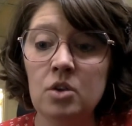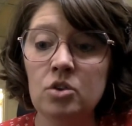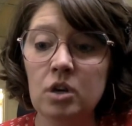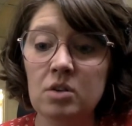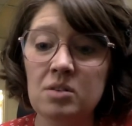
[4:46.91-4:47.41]

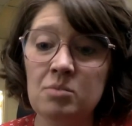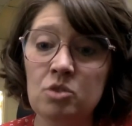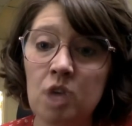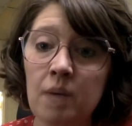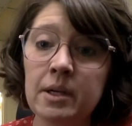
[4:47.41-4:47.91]
trigger some
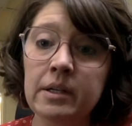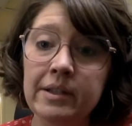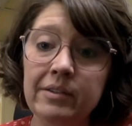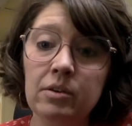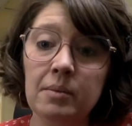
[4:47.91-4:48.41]
trauma
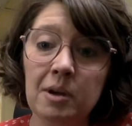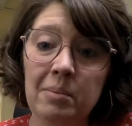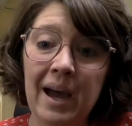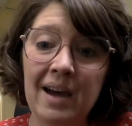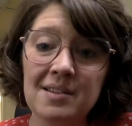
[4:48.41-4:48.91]
from their
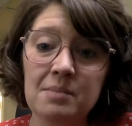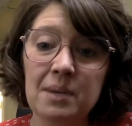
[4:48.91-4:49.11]
past,